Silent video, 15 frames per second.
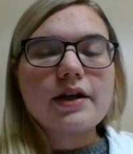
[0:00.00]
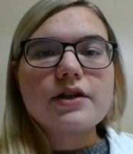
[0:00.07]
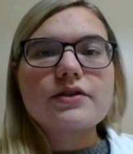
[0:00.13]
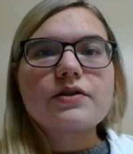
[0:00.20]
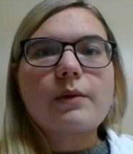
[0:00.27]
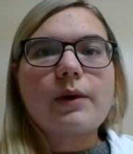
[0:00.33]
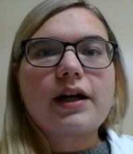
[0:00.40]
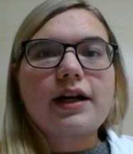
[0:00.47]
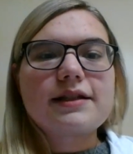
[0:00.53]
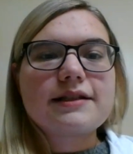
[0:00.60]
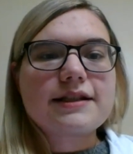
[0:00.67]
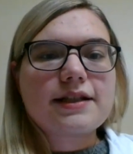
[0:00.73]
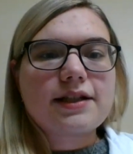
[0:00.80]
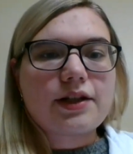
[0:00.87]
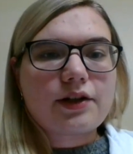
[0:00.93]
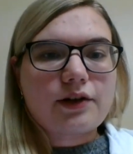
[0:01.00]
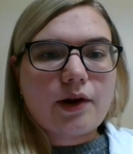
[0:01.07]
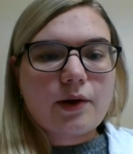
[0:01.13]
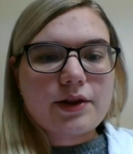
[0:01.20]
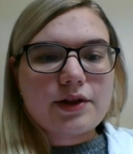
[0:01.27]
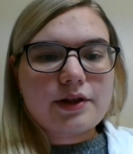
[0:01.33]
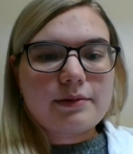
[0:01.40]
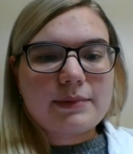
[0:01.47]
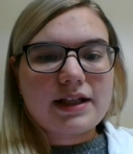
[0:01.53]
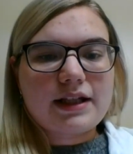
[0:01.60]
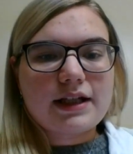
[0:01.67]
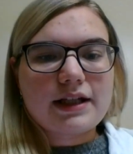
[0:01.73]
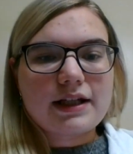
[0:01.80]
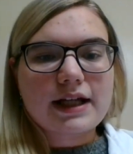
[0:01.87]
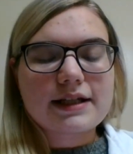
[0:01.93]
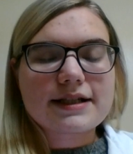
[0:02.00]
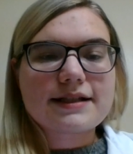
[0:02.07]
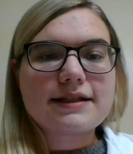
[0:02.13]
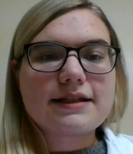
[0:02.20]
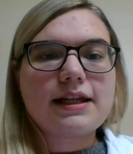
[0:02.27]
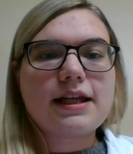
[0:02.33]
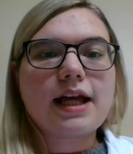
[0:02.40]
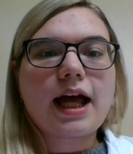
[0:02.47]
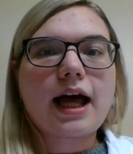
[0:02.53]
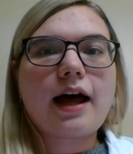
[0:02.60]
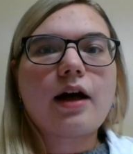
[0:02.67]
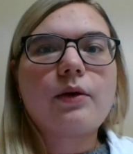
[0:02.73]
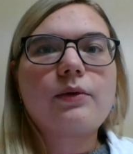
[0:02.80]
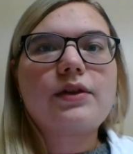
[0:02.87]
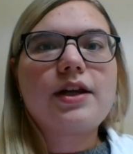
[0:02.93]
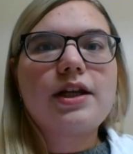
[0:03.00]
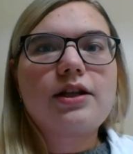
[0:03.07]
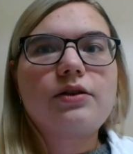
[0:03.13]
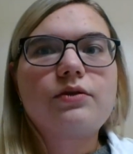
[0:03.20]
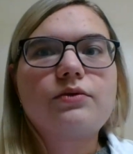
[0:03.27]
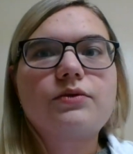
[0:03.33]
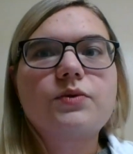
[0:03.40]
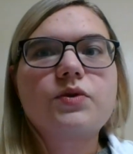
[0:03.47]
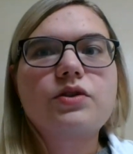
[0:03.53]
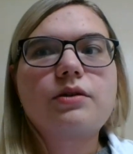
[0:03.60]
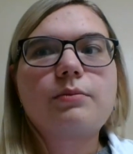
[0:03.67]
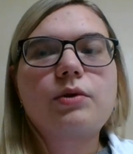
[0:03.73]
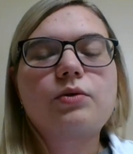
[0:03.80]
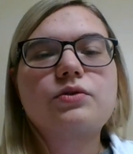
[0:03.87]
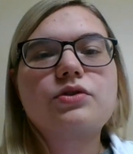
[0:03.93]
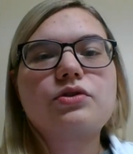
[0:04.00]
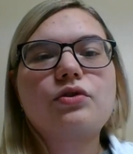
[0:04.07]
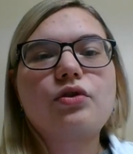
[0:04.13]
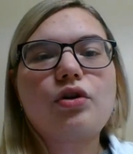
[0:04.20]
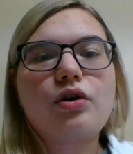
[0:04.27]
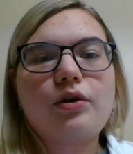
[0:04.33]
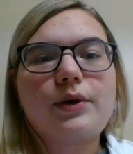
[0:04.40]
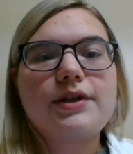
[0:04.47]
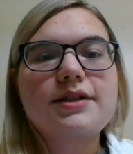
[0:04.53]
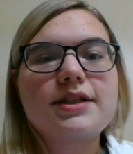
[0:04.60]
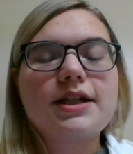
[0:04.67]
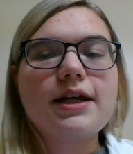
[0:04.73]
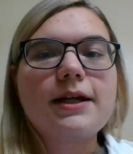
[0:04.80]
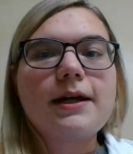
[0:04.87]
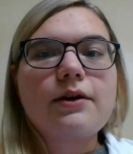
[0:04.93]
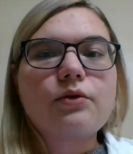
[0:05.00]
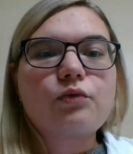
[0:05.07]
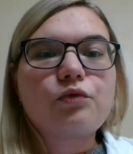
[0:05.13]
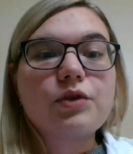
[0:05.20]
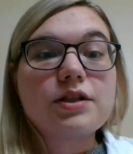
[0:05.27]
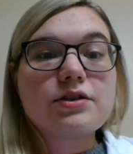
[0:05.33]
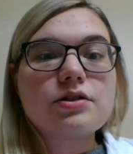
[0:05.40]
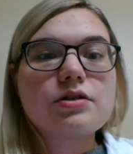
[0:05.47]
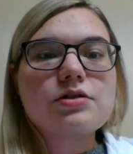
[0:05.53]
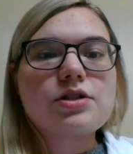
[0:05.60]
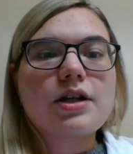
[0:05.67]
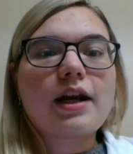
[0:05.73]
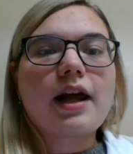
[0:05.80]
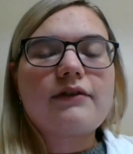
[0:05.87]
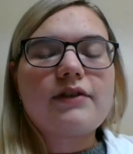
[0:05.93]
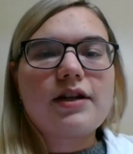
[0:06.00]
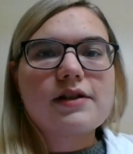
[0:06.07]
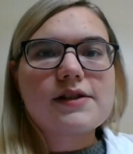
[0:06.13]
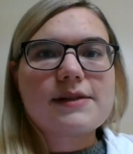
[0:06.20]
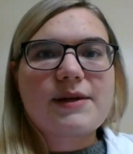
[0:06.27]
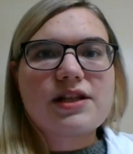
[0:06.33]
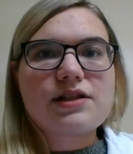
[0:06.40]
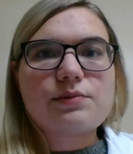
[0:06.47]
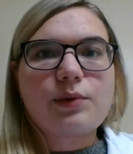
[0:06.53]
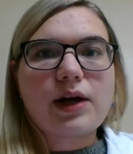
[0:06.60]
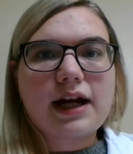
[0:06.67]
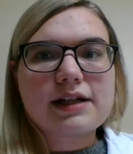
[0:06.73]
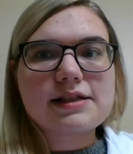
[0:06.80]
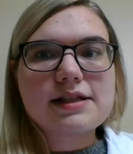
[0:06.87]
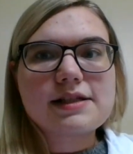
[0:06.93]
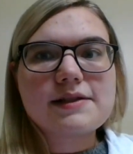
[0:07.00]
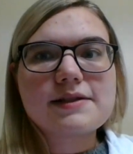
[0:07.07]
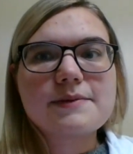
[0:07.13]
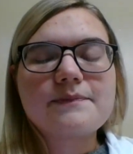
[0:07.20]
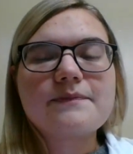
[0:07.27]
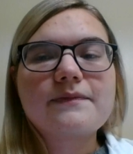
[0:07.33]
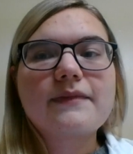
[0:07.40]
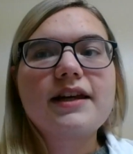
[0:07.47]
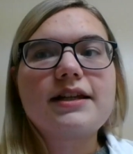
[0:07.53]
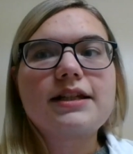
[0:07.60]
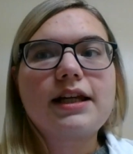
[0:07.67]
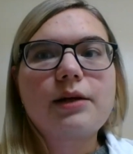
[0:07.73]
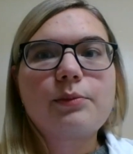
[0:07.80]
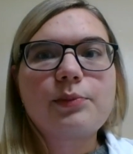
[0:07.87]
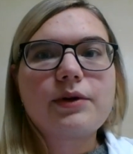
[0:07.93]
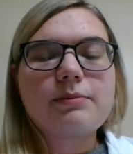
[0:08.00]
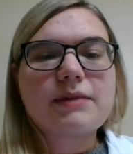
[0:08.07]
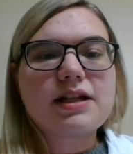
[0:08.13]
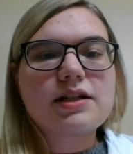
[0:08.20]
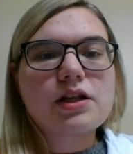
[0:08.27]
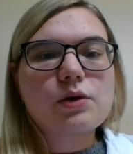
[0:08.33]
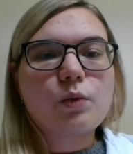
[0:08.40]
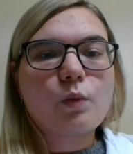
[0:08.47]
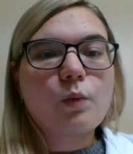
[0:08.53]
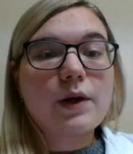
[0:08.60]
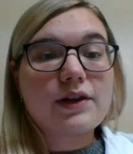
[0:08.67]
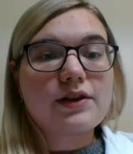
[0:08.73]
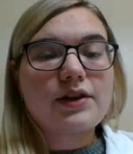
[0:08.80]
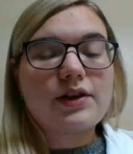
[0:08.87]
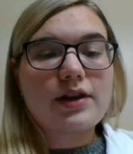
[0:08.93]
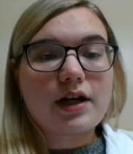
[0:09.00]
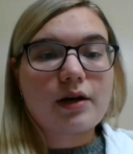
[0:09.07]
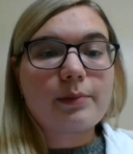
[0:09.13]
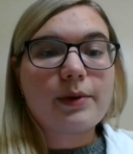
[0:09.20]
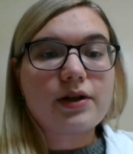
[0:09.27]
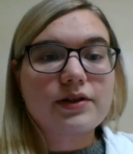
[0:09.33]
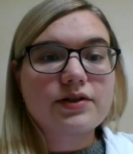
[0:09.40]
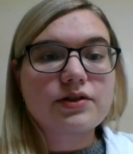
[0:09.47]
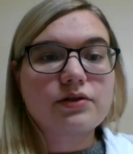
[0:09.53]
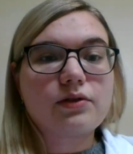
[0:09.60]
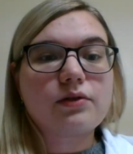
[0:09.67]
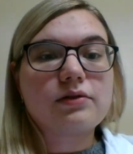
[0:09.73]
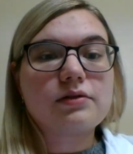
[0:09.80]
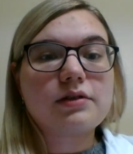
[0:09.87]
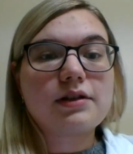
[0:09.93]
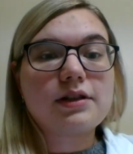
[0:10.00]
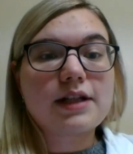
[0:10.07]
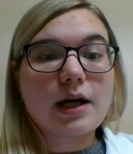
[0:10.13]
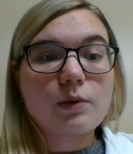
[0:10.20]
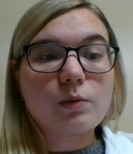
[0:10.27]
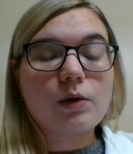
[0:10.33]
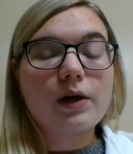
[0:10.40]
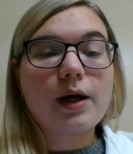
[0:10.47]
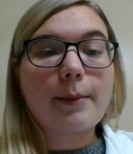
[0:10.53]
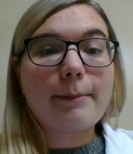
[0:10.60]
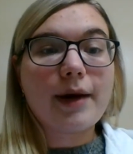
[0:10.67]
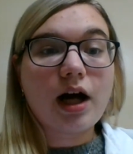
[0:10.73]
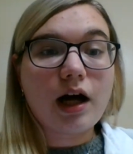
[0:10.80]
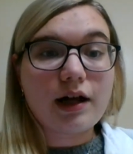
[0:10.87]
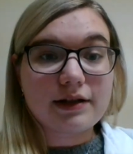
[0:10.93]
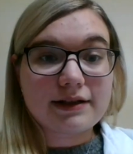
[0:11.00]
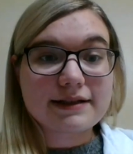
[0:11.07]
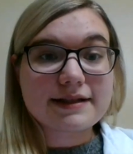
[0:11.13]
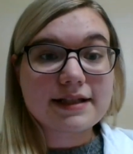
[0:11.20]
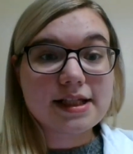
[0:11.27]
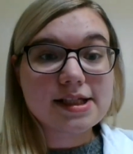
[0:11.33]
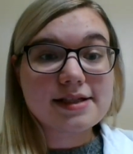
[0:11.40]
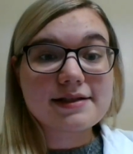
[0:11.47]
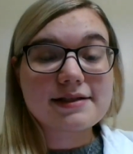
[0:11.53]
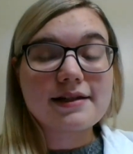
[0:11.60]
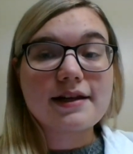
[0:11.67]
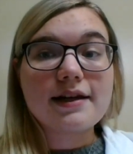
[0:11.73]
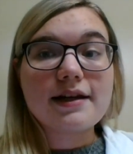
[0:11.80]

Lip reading: So I got to sit in on their meeting and see how they use the most current research and evidence-based practice and implement it with their personal network policies,